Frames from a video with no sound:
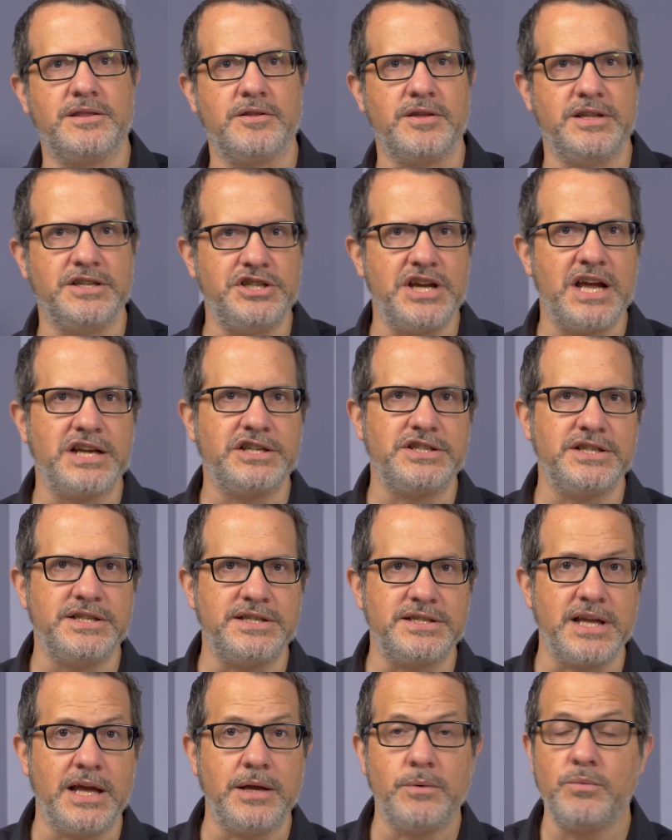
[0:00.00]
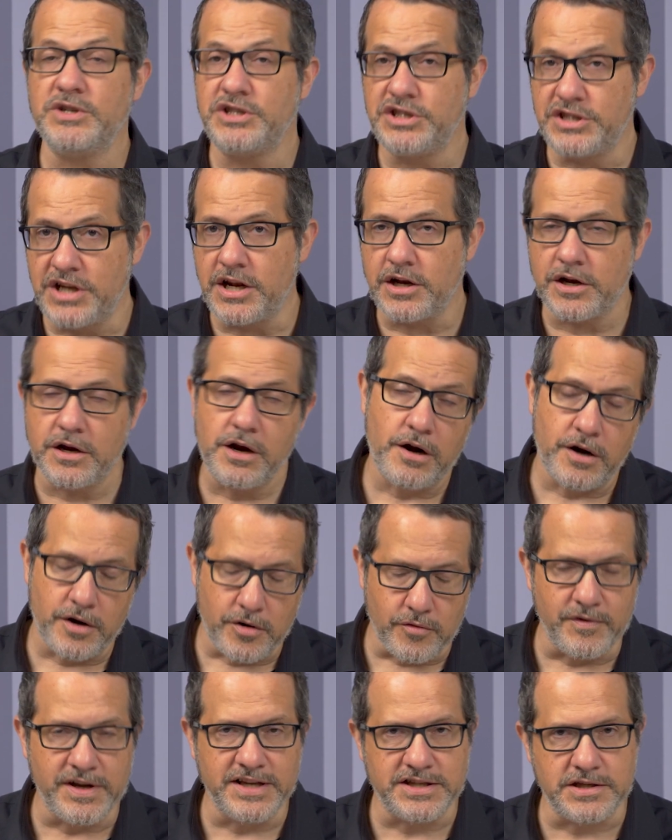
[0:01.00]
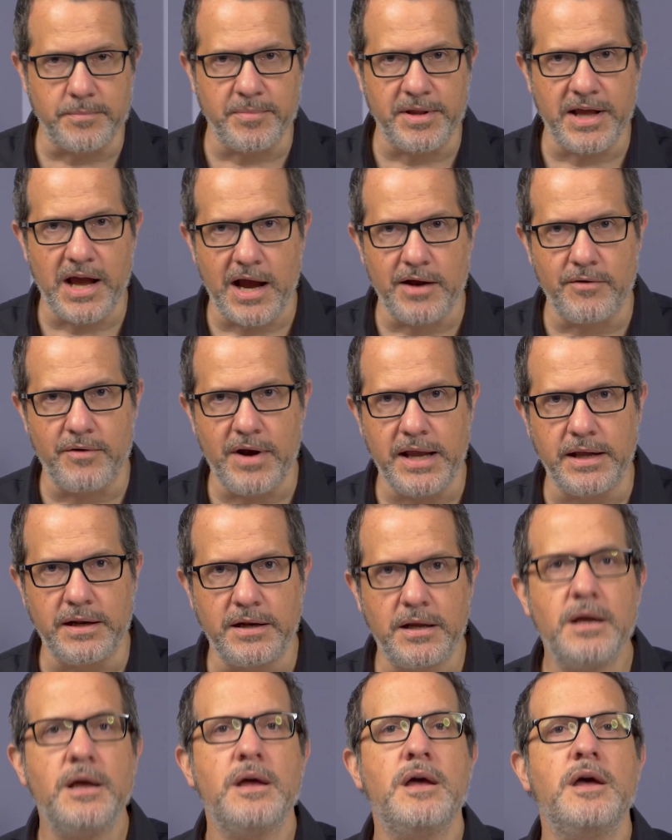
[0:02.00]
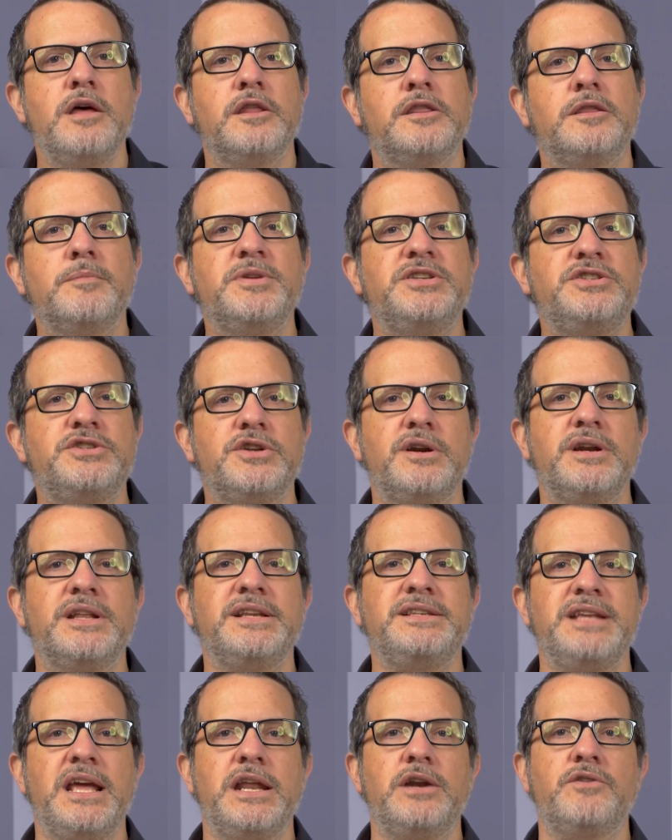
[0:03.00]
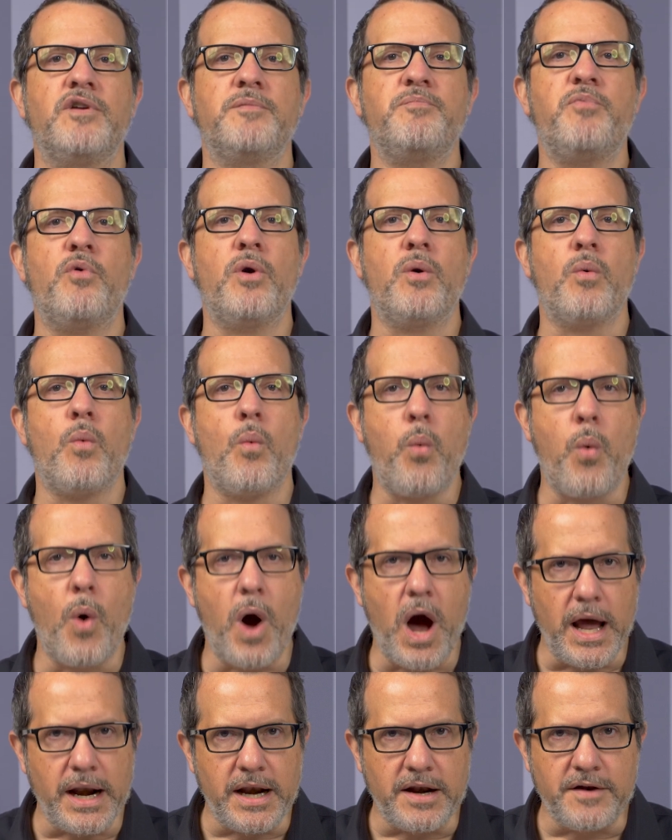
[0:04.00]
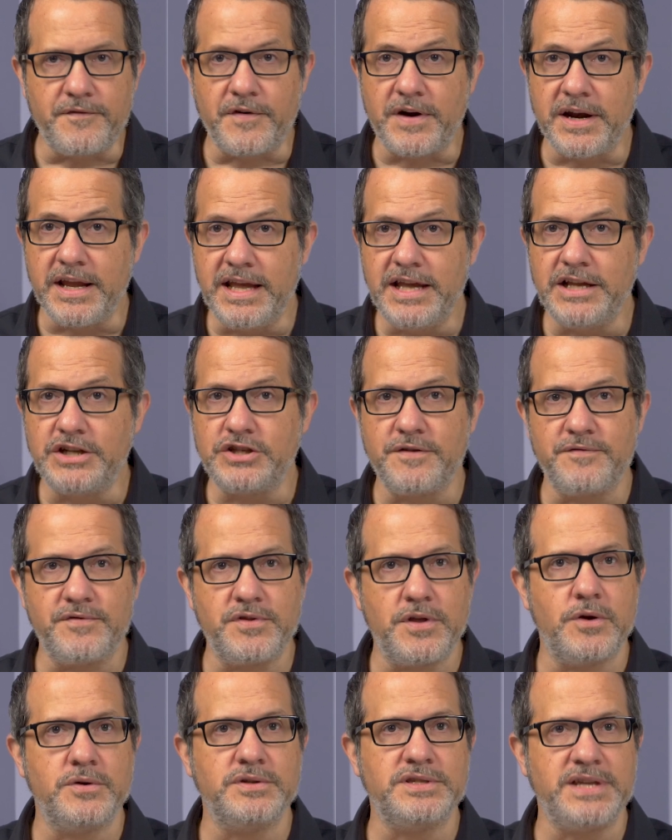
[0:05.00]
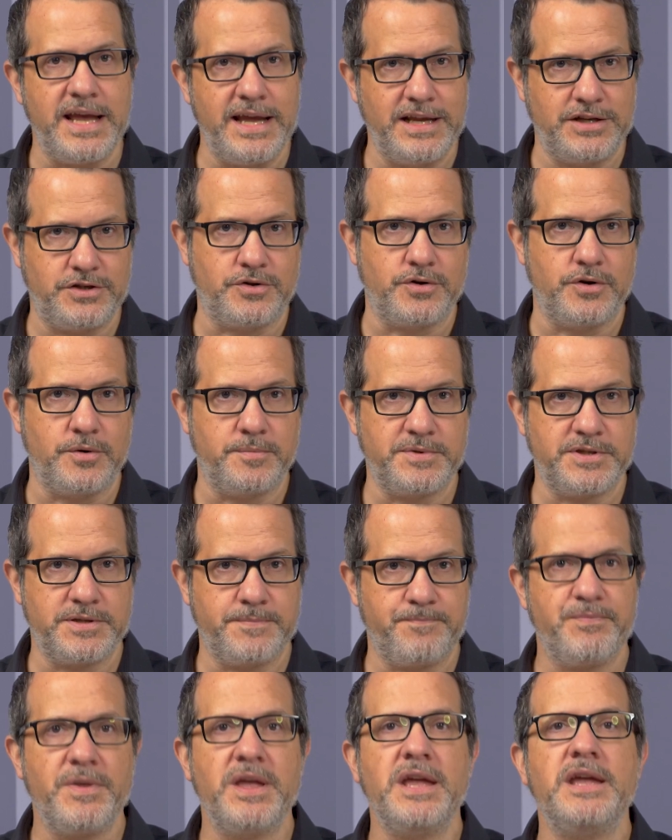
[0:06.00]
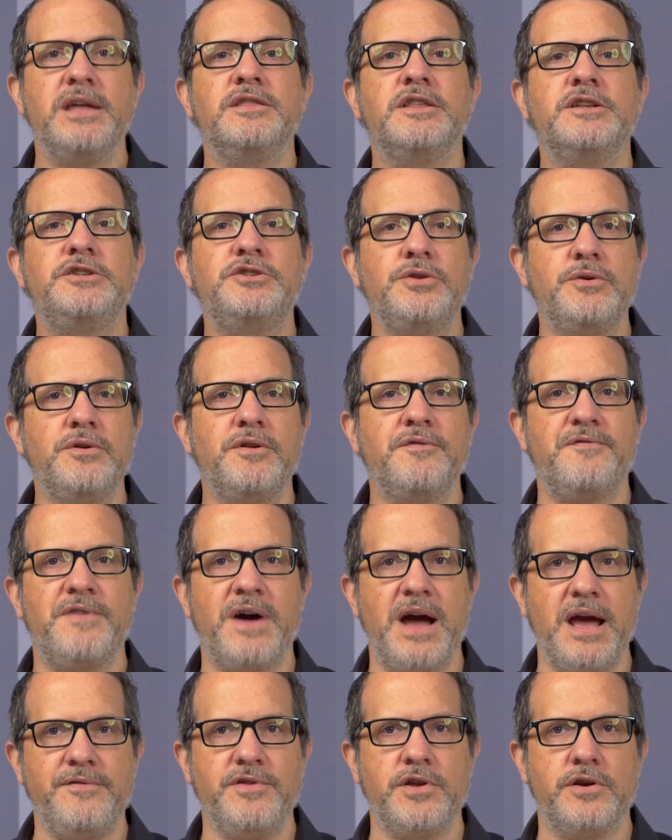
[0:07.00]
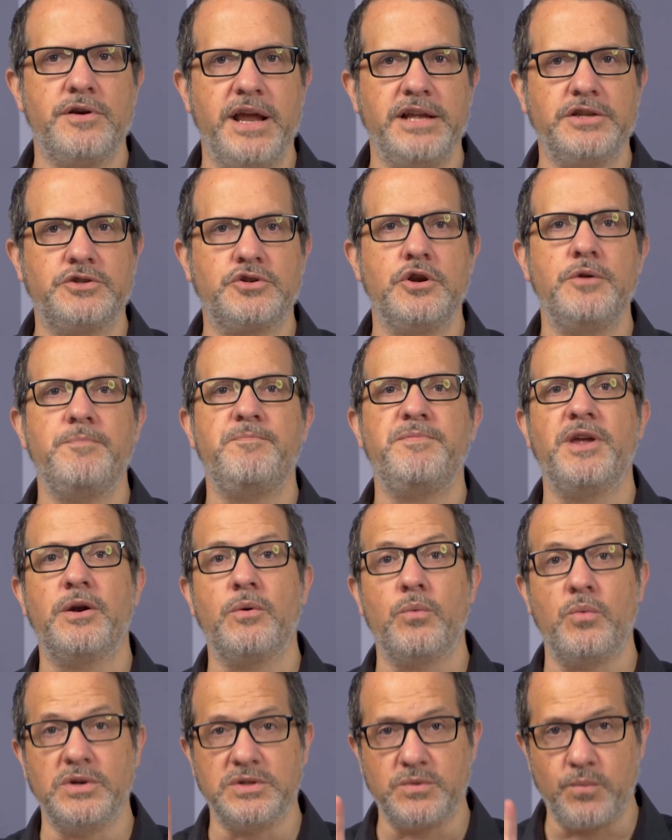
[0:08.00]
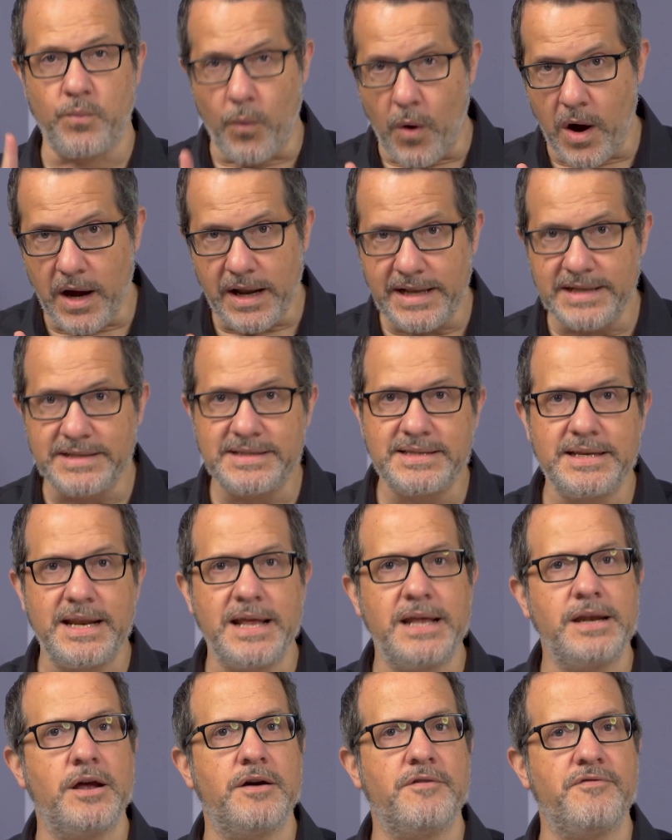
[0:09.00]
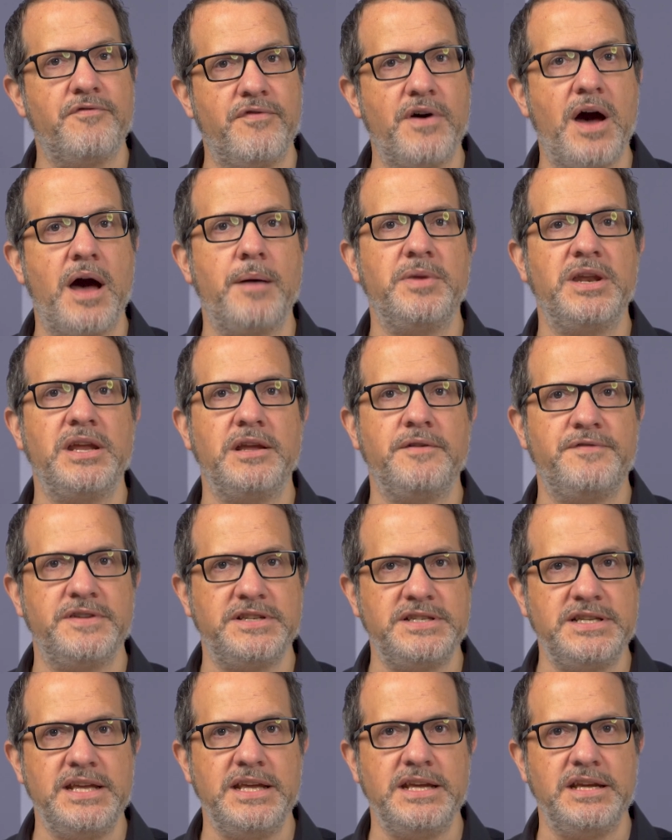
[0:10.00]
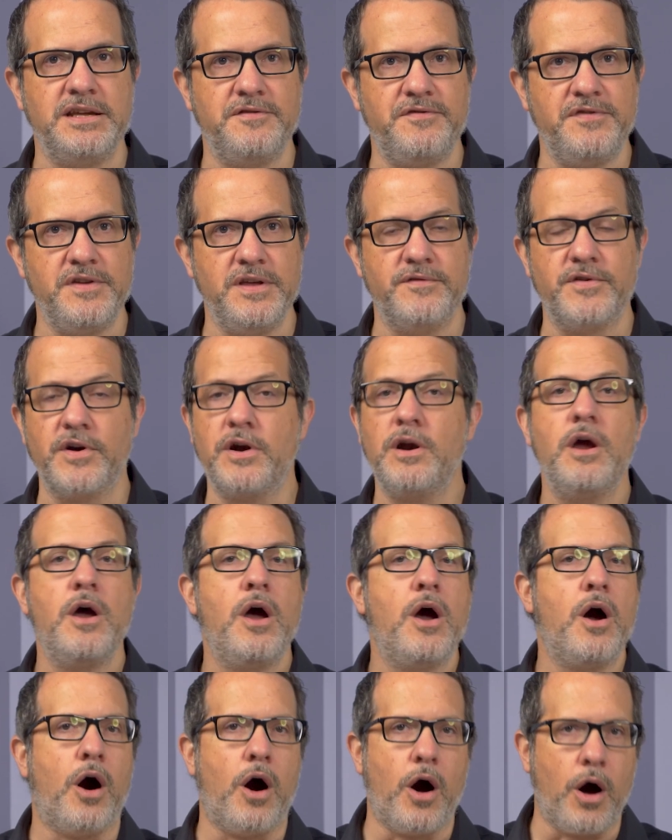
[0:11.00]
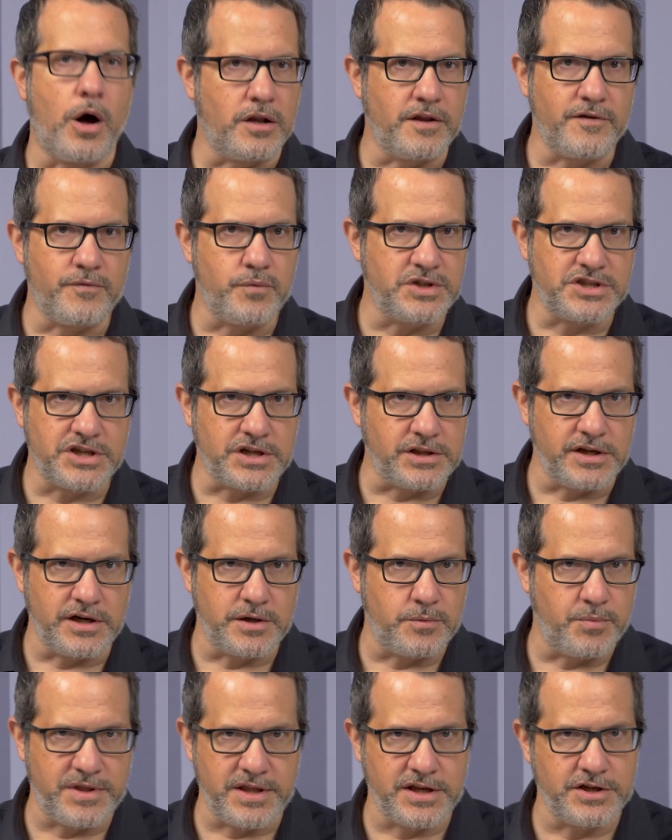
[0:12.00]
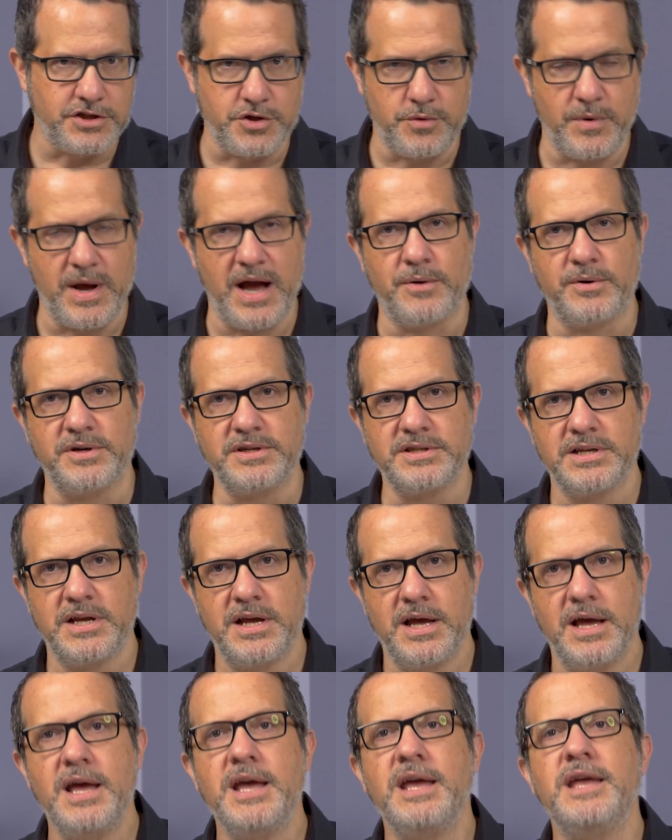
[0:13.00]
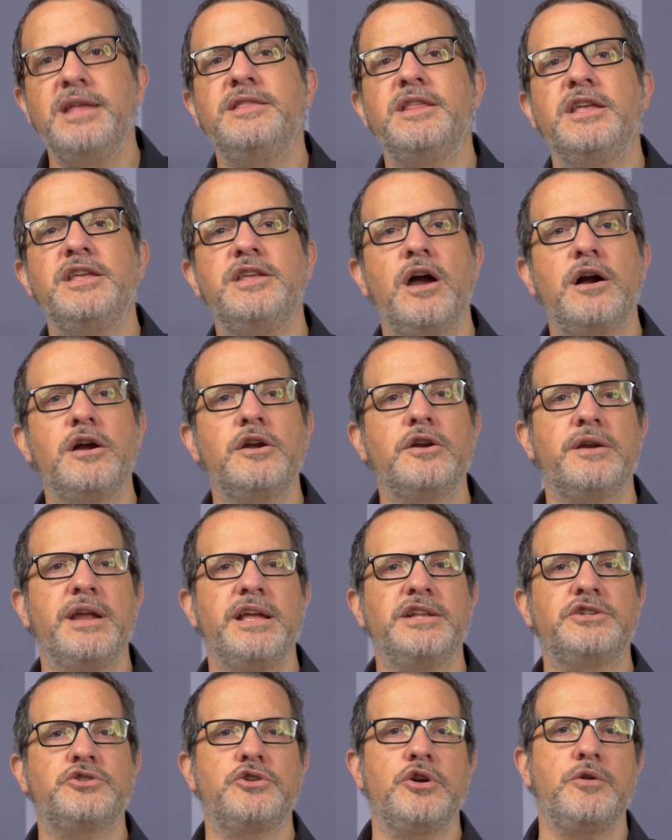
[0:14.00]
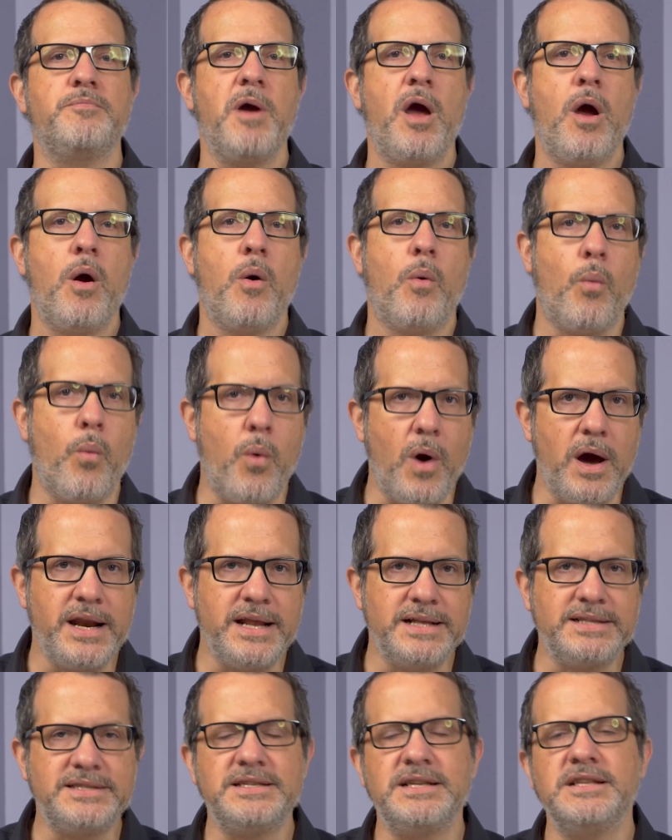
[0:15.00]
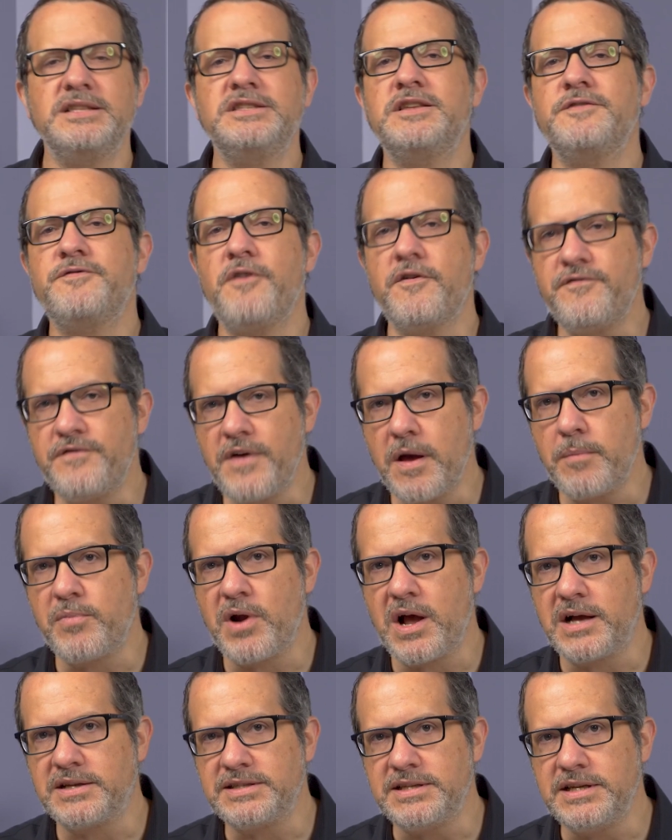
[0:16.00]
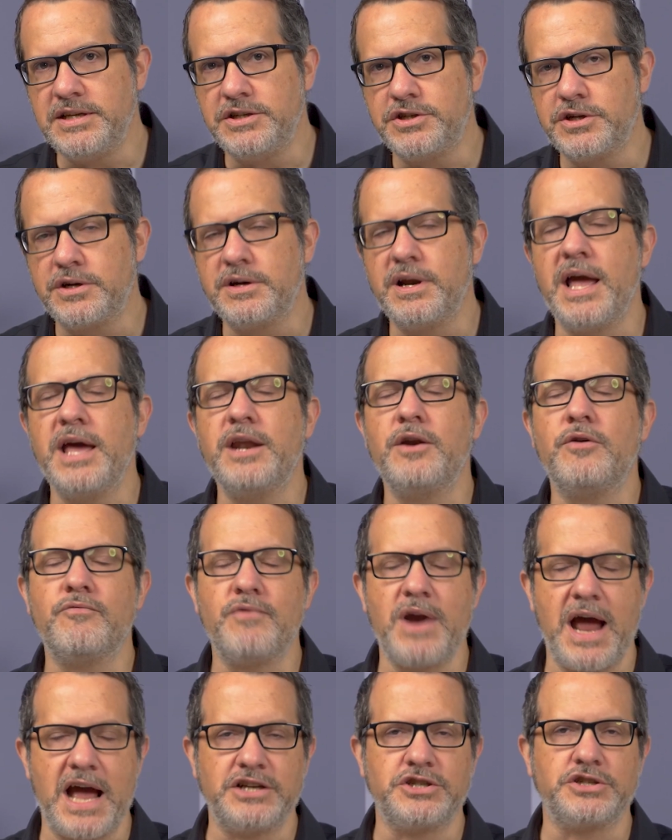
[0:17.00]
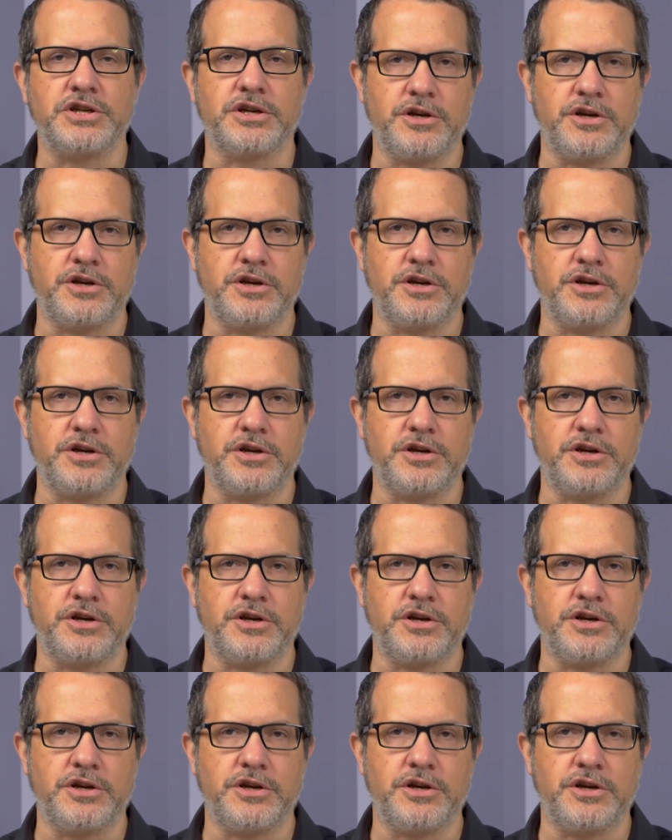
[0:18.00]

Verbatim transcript: at the injection site, which did occur at a reasonably high rate, the Moderna data report one for each of those age groups. In the two to five year age group, there was one incident of vomiting, fatigue, and fever, all of which cleared within two hours. In the younger age group, one instance of a febrile seizure and a rash